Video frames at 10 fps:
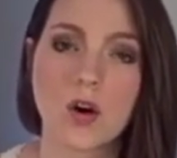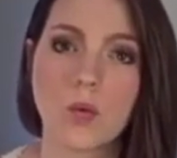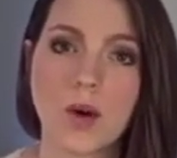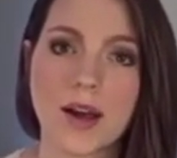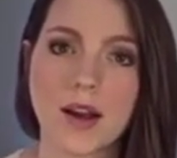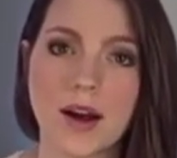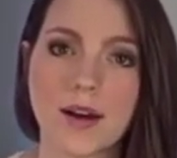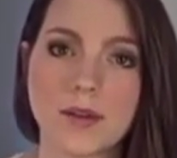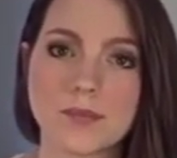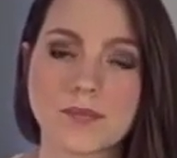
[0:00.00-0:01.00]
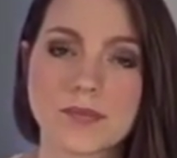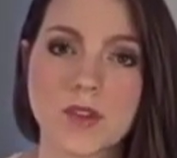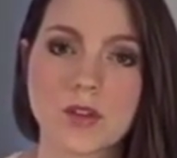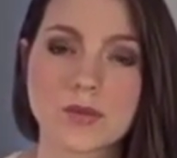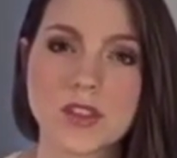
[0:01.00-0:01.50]
What
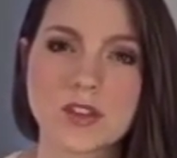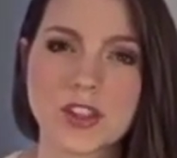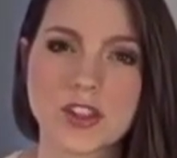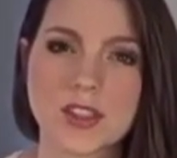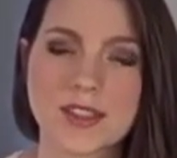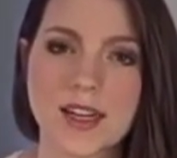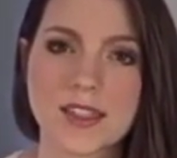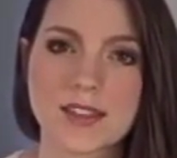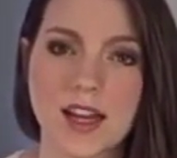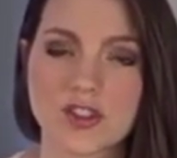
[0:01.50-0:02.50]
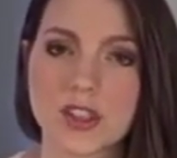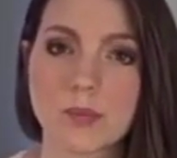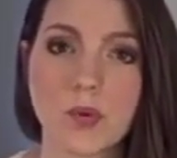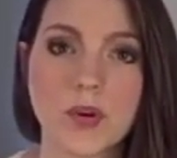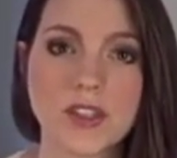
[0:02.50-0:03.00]
research and studies actually
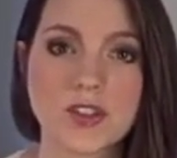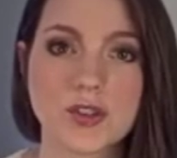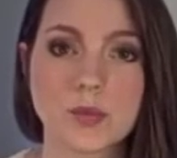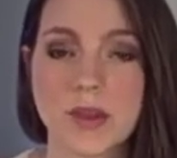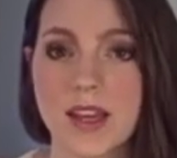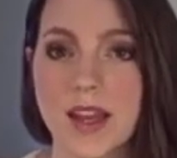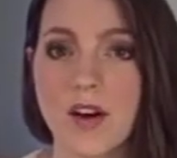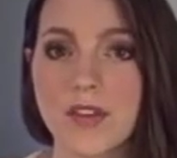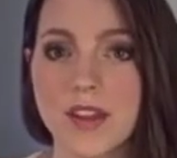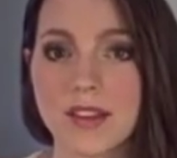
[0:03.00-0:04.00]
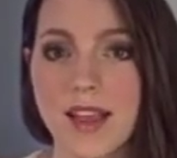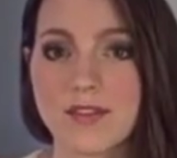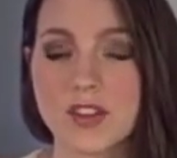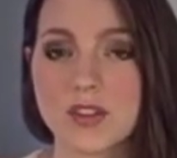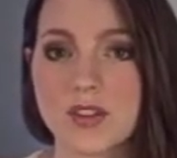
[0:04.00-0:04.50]
point to being healthy
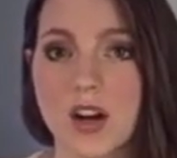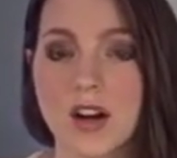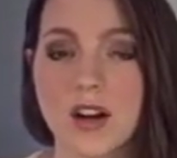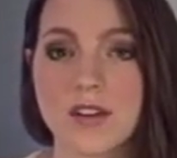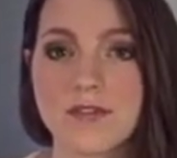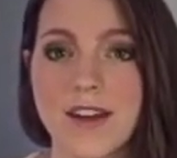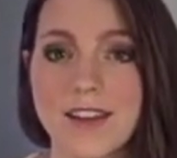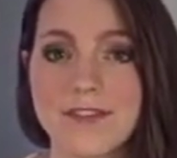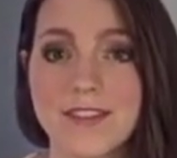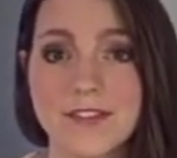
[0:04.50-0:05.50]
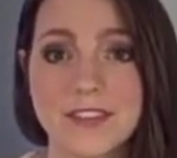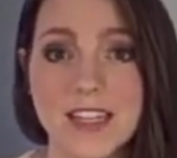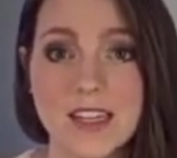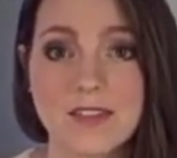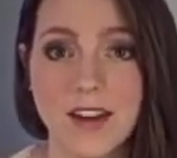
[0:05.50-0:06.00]
levels are
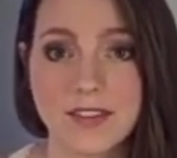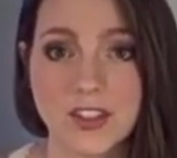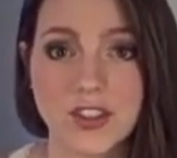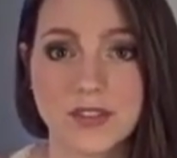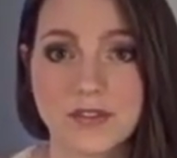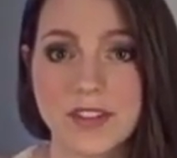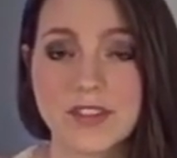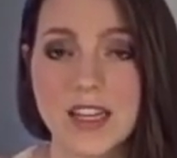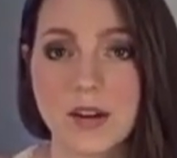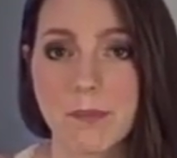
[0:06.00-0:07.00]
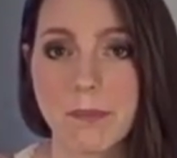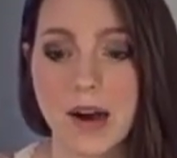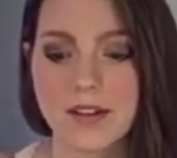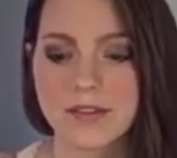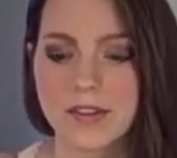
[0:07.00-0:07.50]
550 and
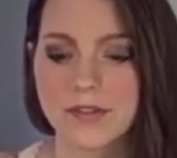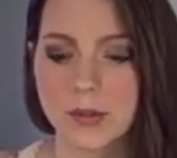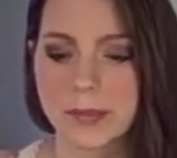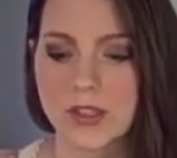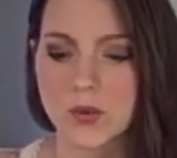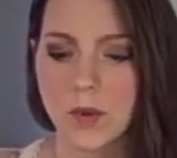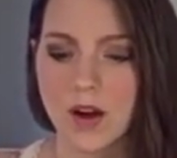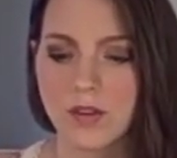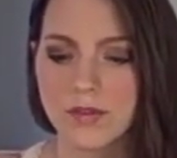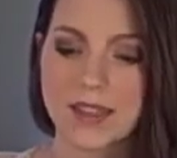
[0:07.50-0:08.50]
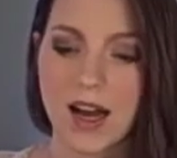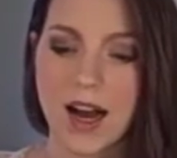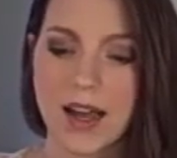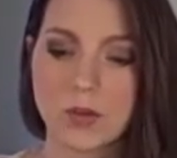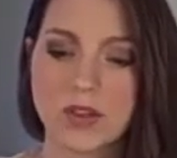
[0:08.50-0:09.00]
above for B12.
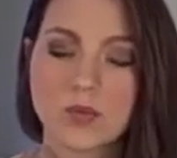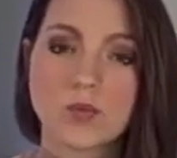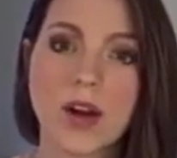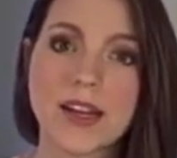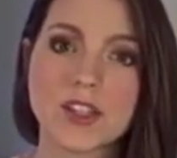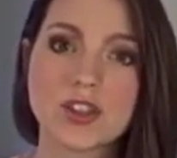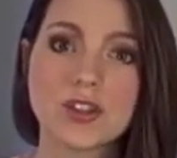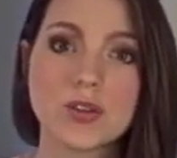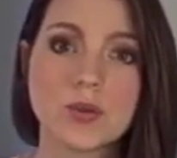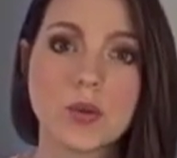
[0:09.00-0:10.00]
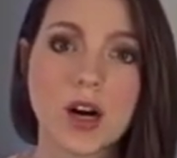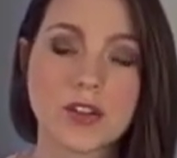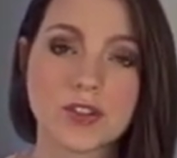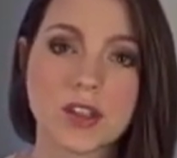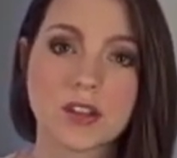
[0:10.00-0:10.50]
I was right at
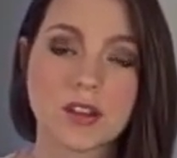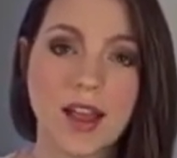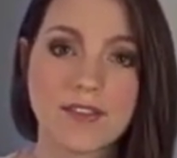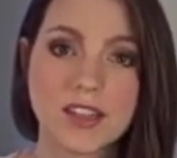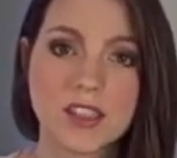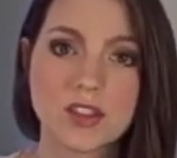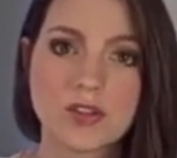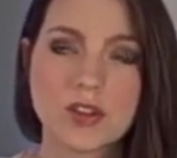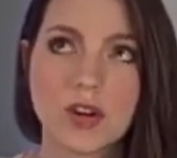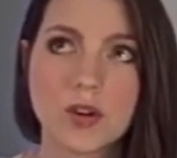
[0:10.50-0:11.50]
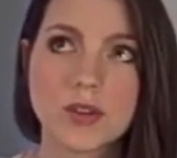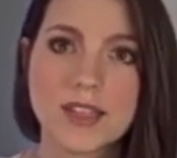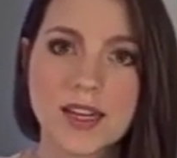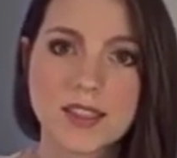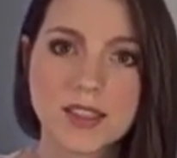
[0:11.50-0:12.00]
211, so
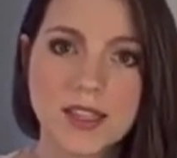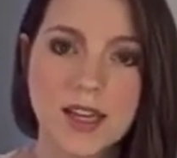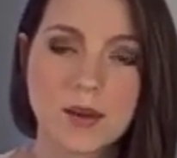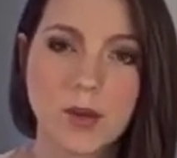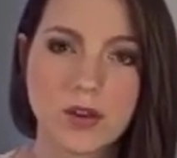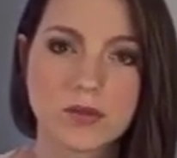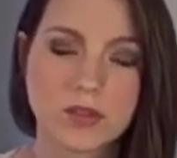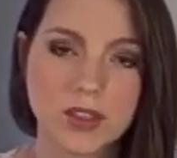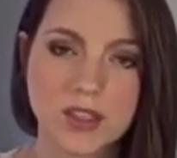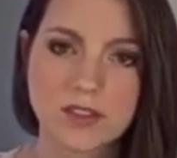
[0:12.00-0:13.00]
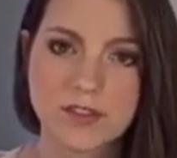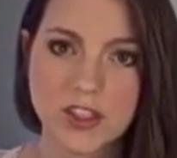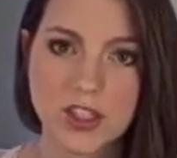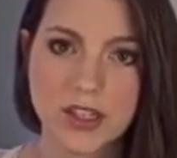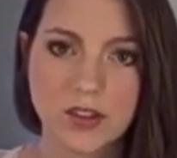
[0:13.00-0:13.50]
technically I'm not really
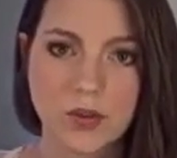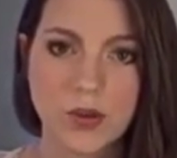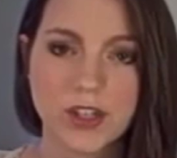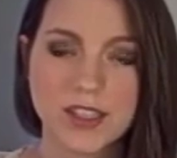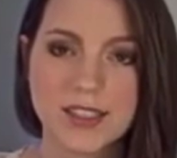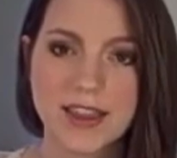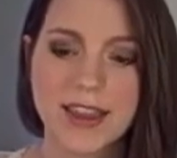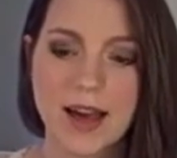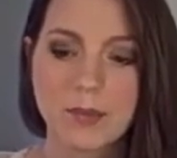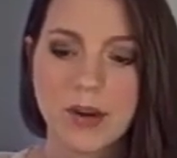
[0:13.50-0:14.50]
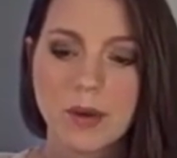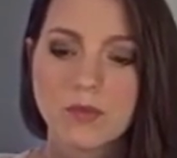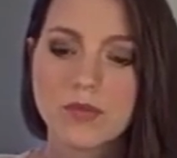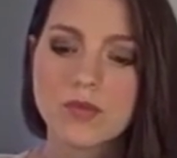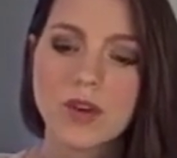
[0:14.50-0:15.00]
deficient according to them, but
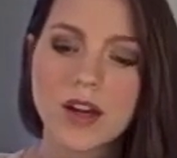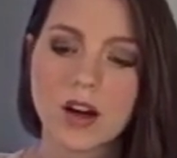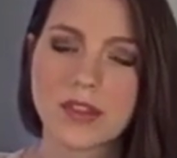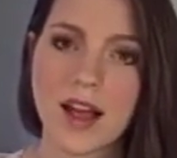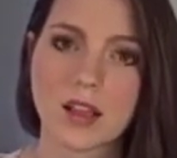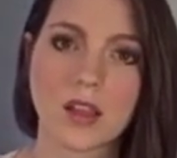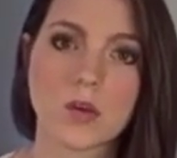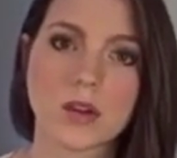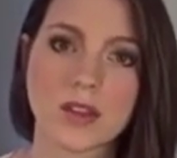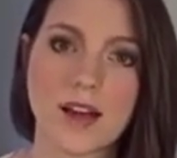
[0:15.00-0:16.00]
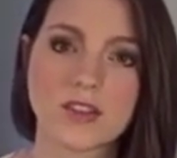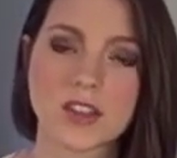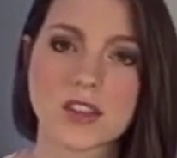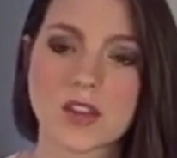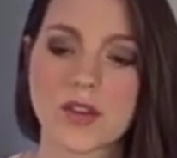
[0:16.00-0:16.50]
I'm right on that lower level,
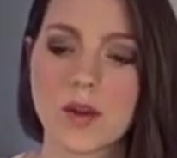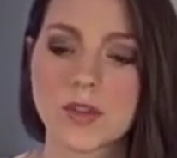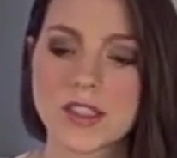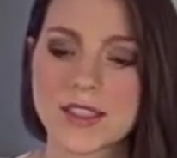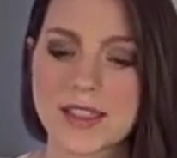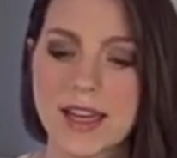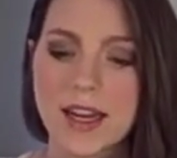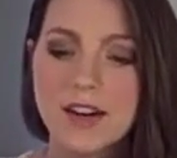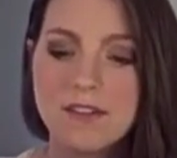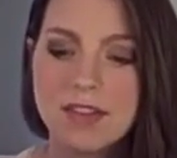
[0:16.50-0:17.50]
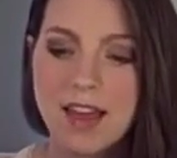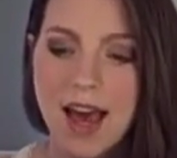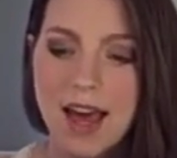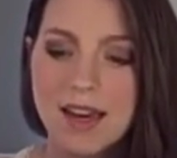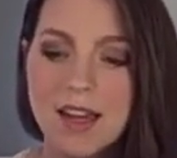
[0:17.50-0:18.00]
and so they wanted to take care of
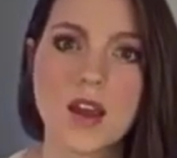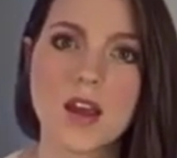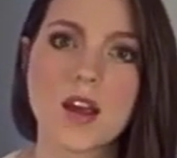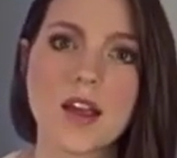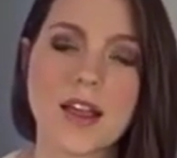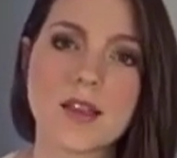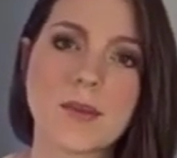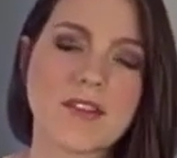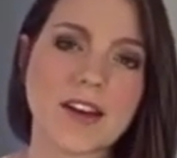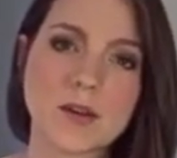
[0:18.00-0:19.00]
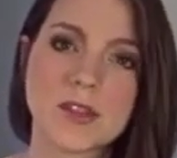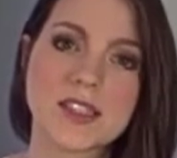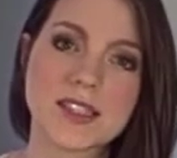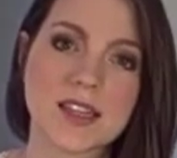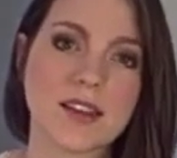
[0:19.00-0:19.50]
that. And then my
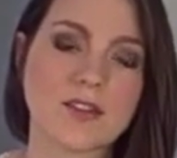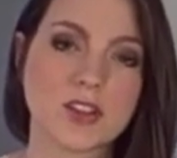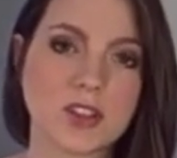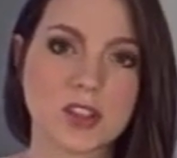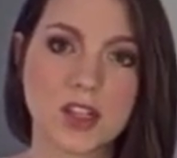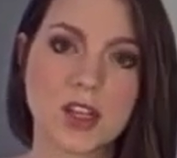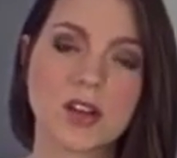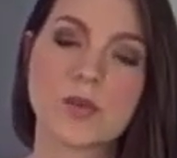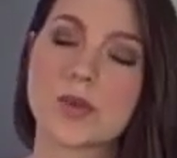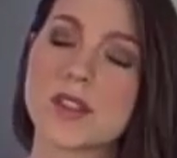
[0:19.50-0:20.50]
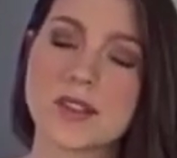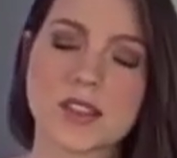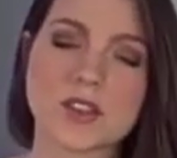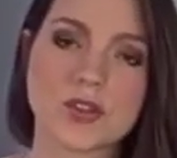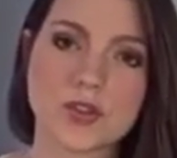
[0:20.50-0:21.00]
vitamin D level was
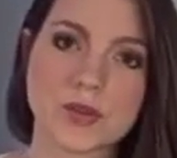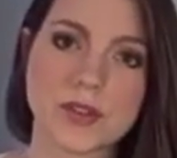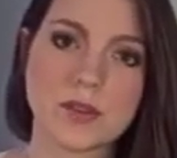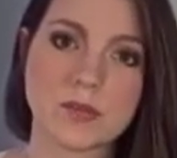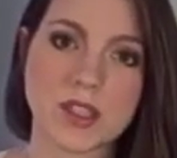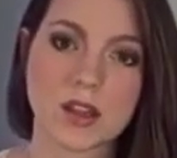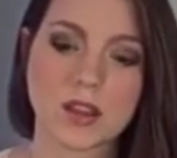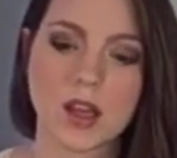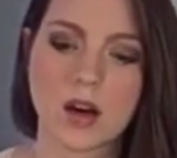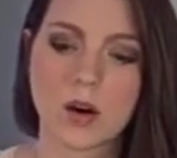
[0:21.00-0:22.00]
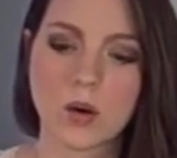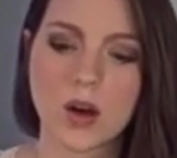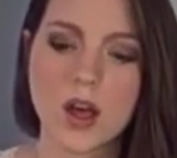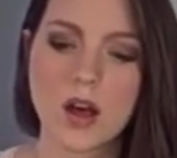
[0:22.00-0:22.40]
extremely low.